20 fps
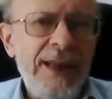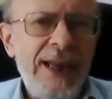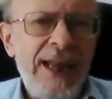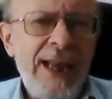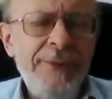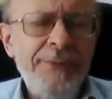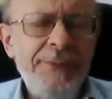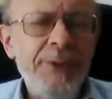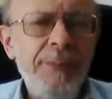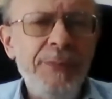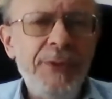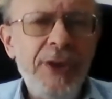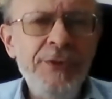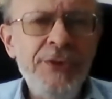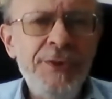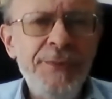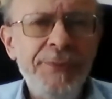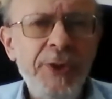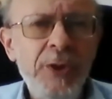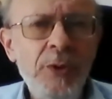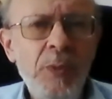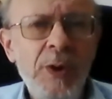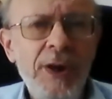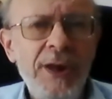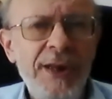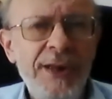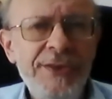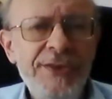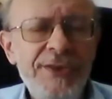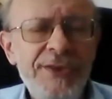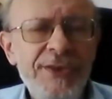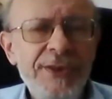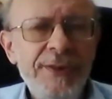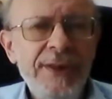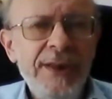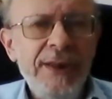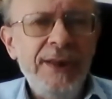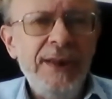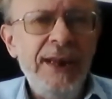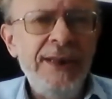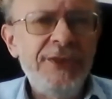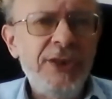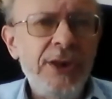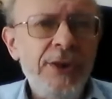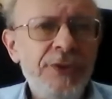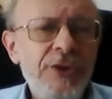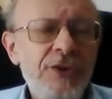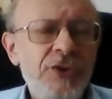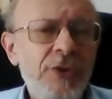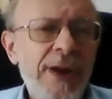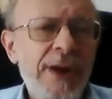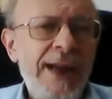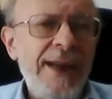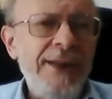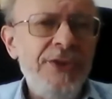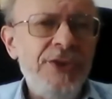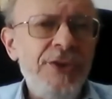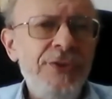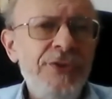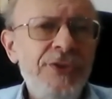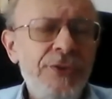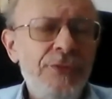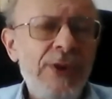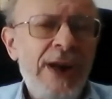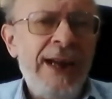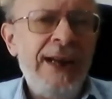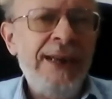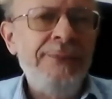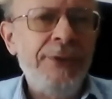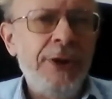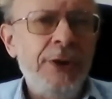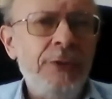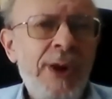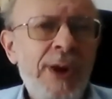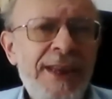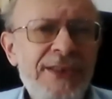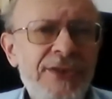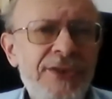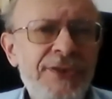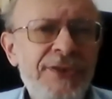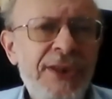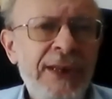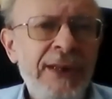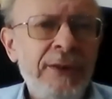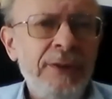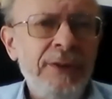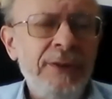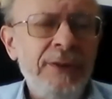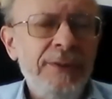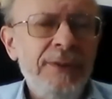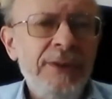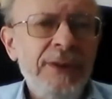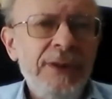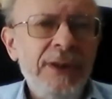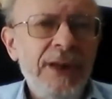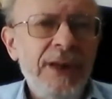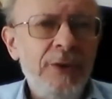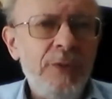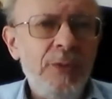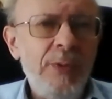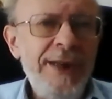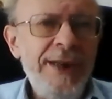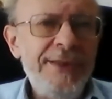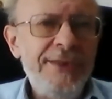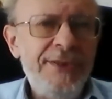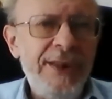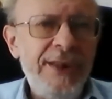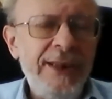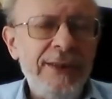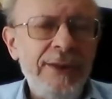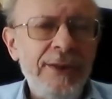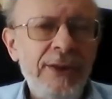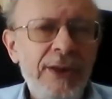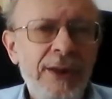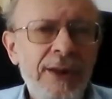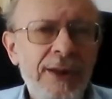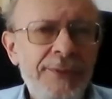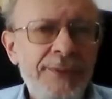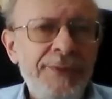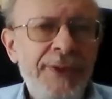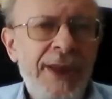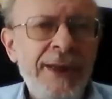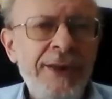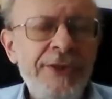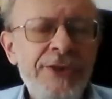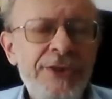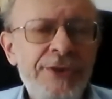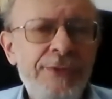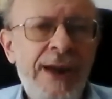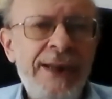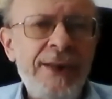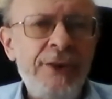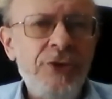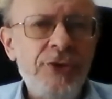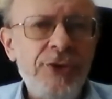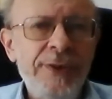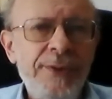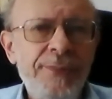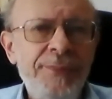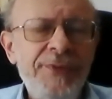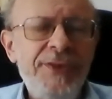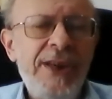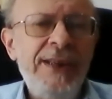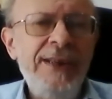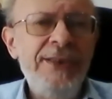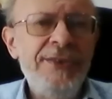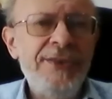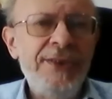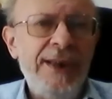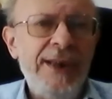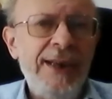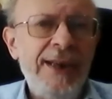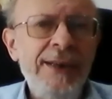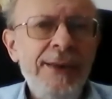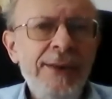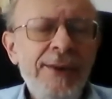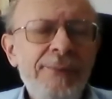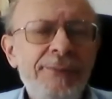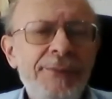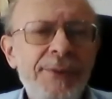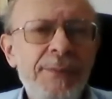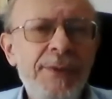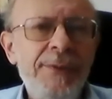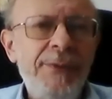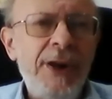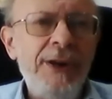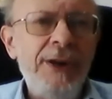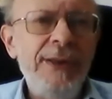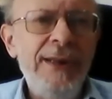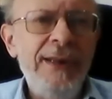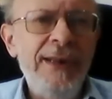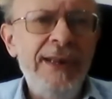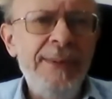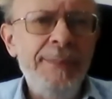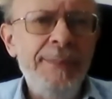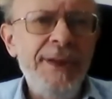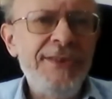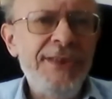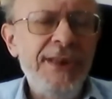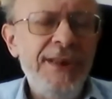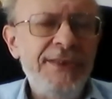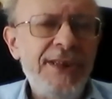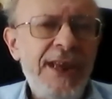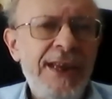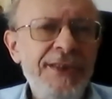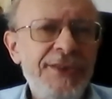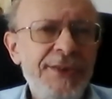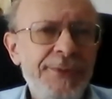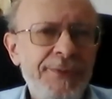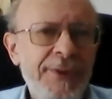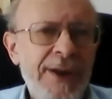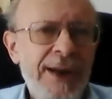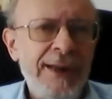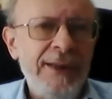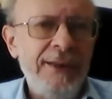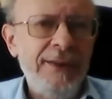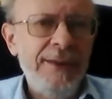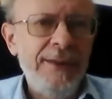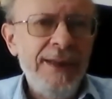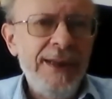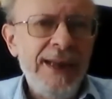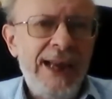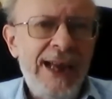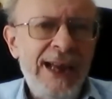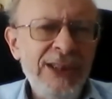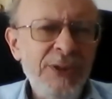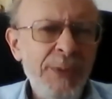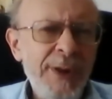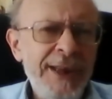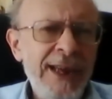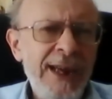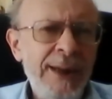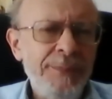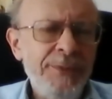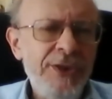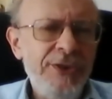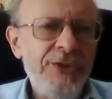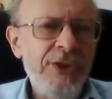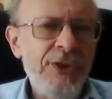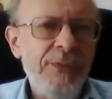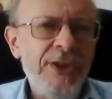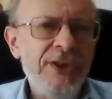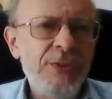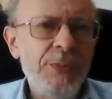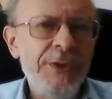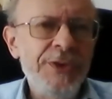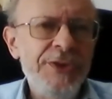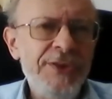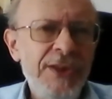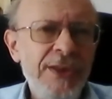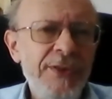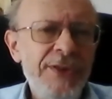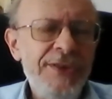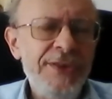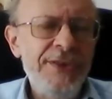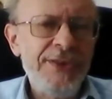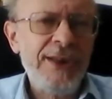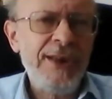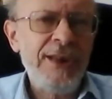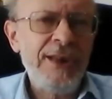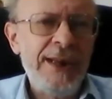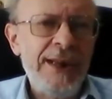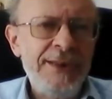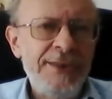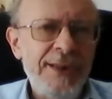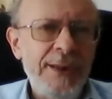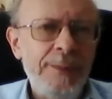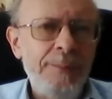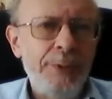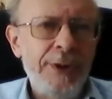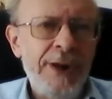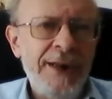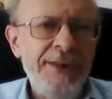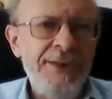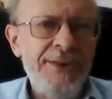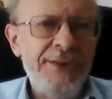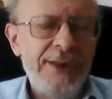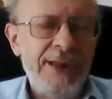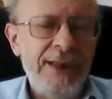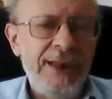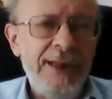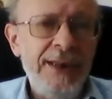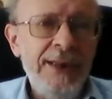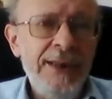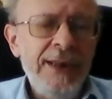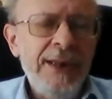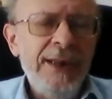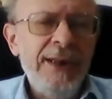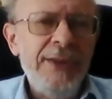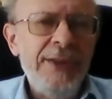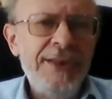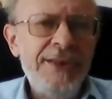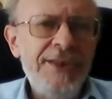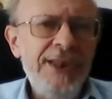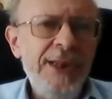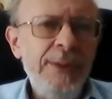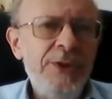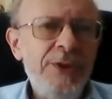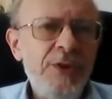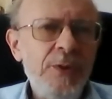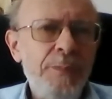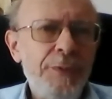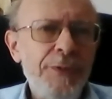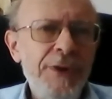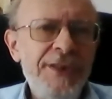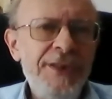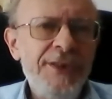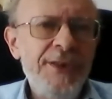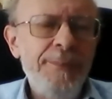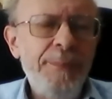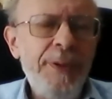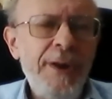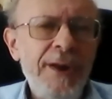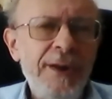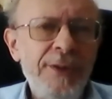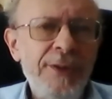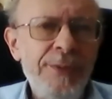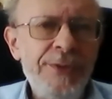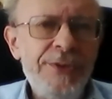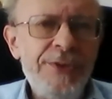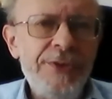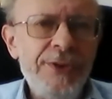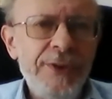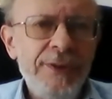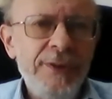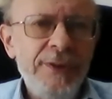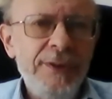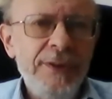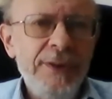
and from those few words, it's going to try to derive a great deal of extraction of data from a very limited data file. How do we come to do this? We'll see this is a classic brisa that seems to presuppose